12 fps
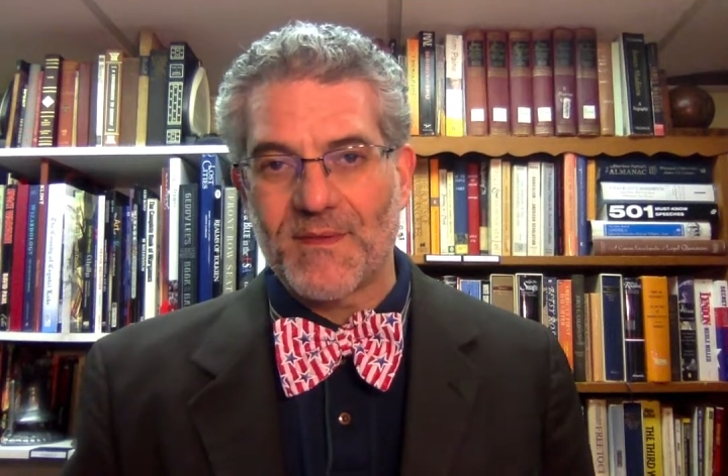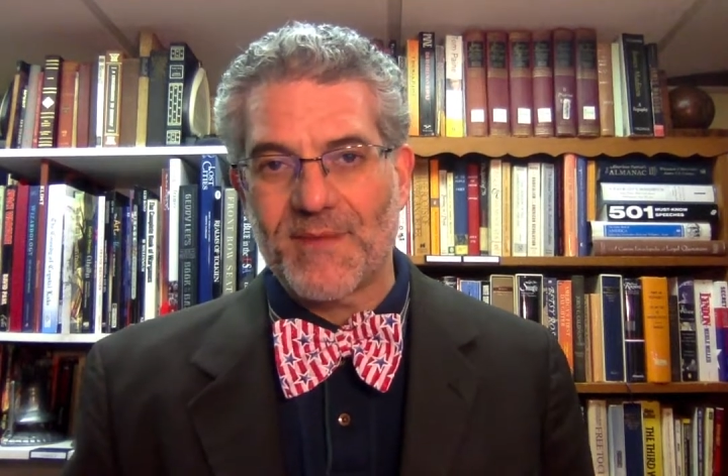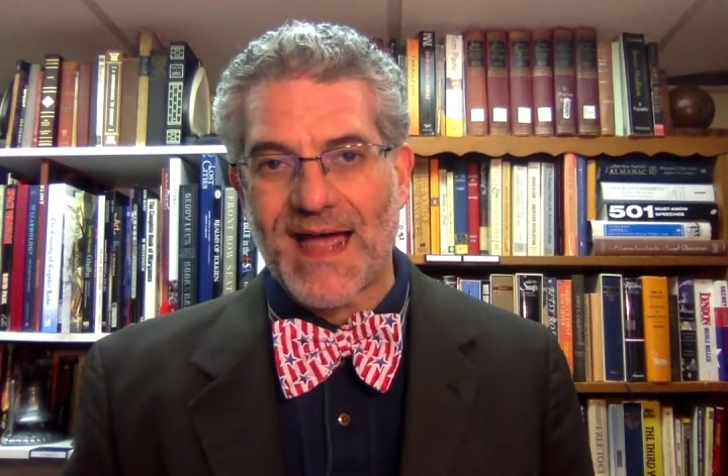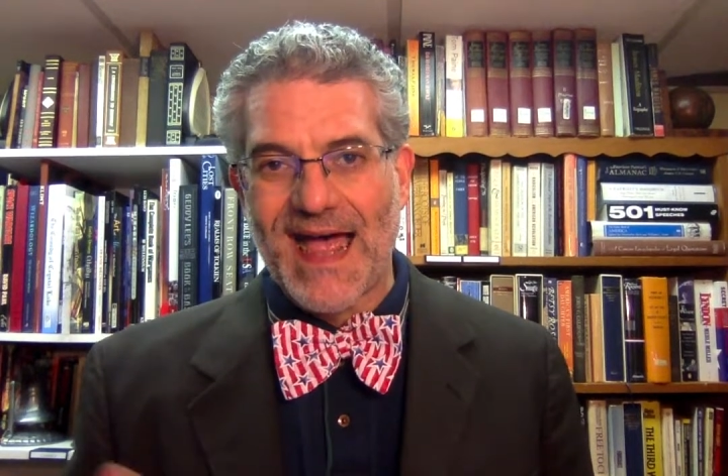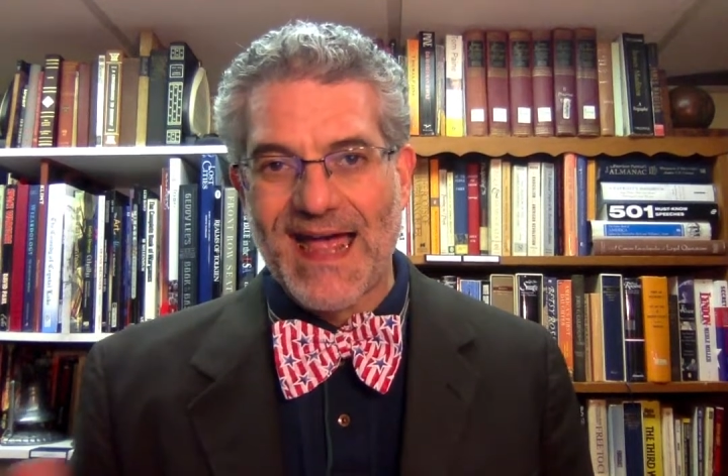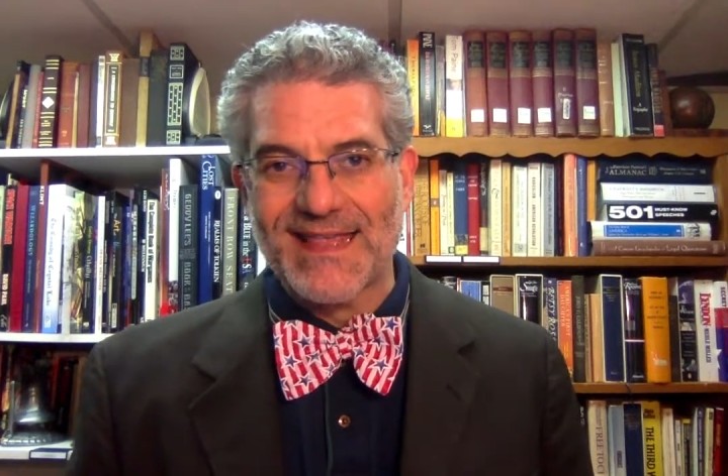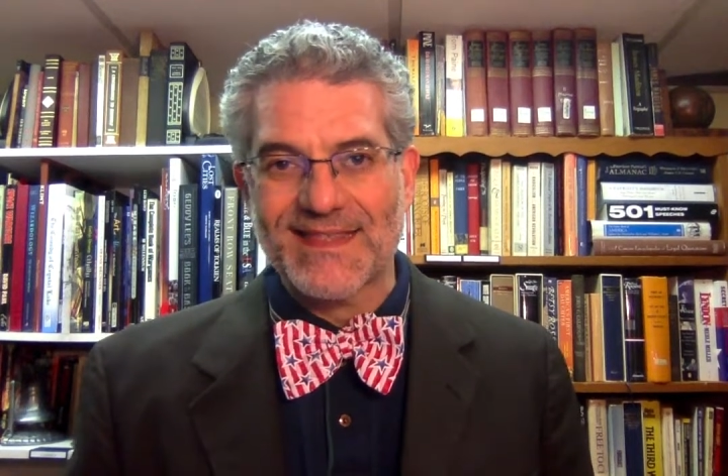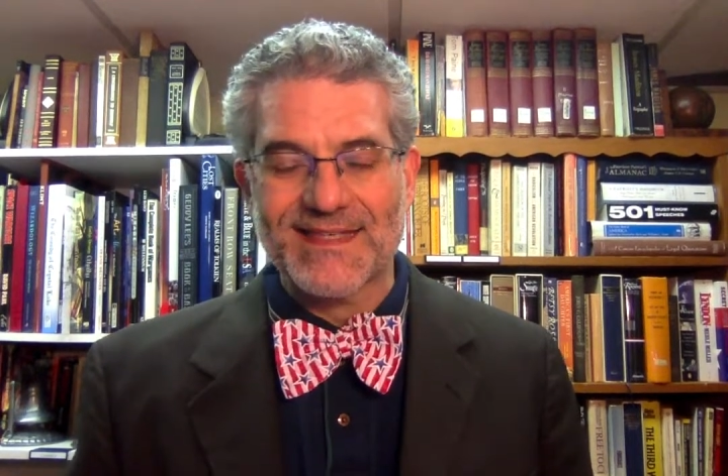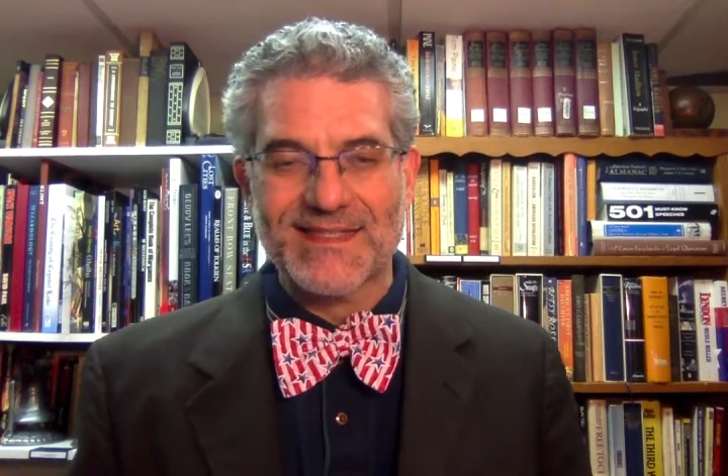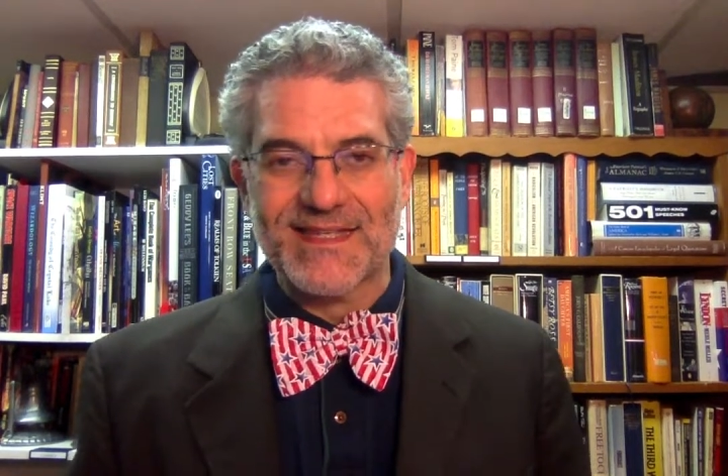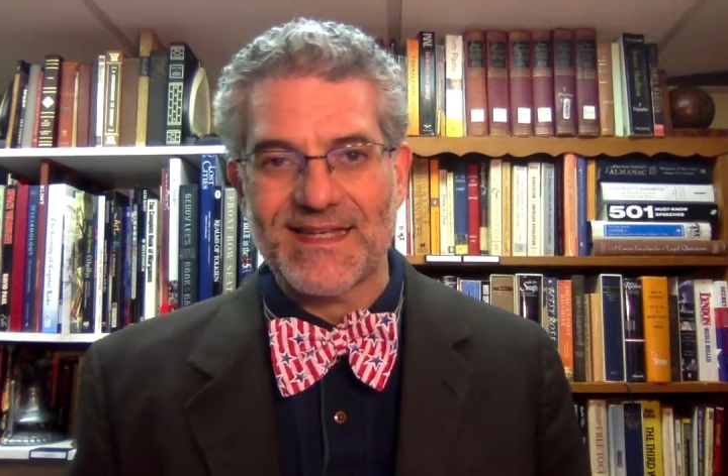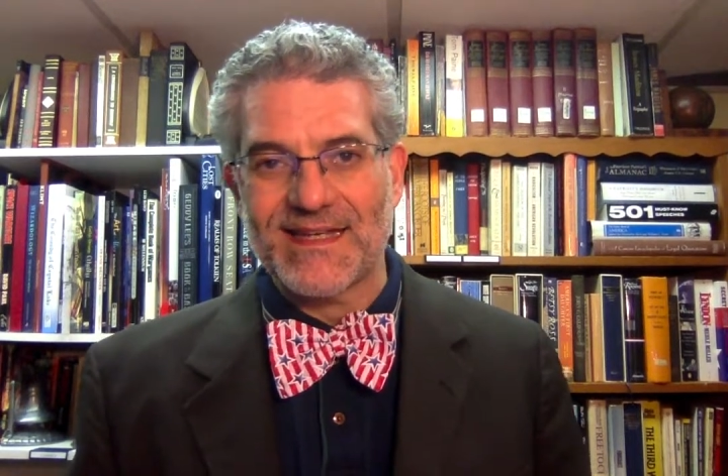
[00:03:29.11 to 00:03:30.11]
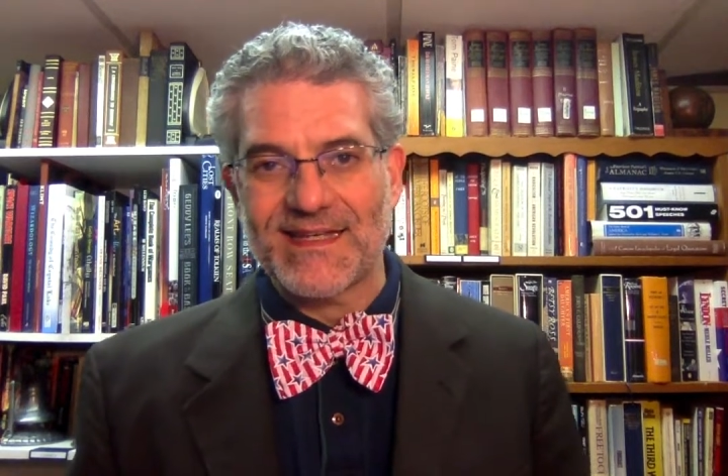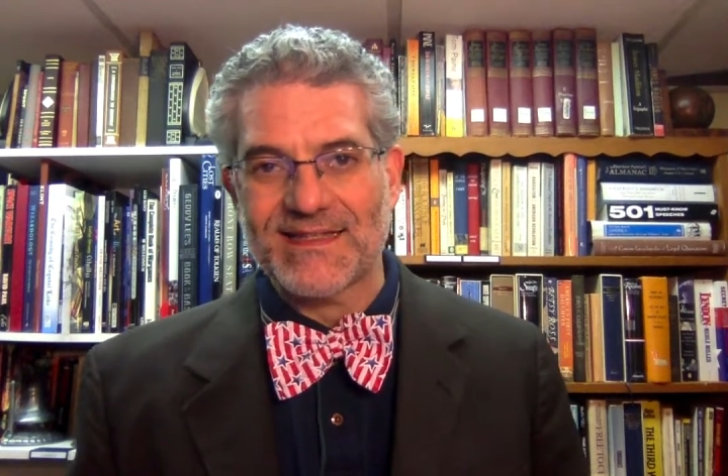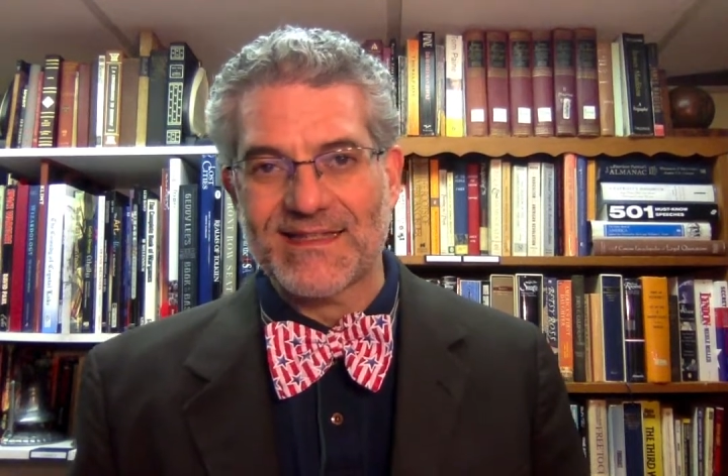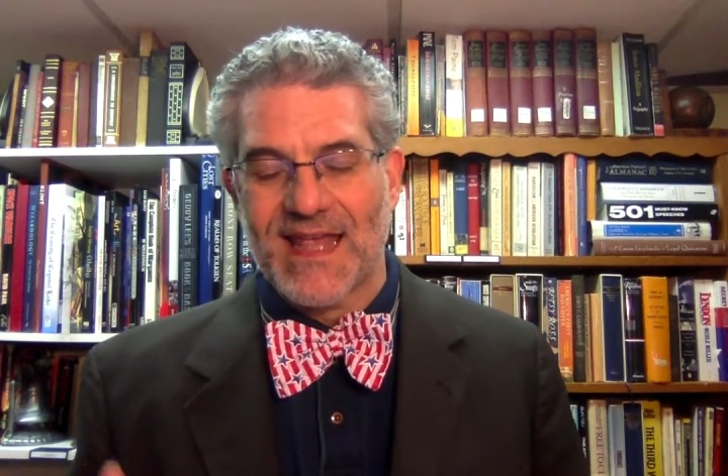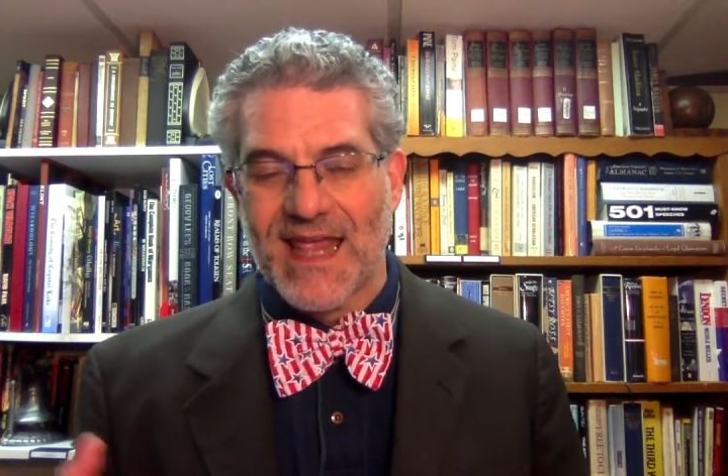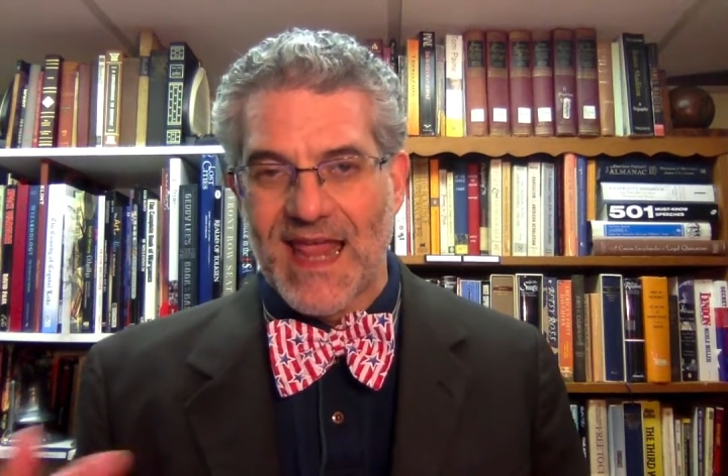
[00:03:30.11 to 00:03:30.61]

behind-the-scenes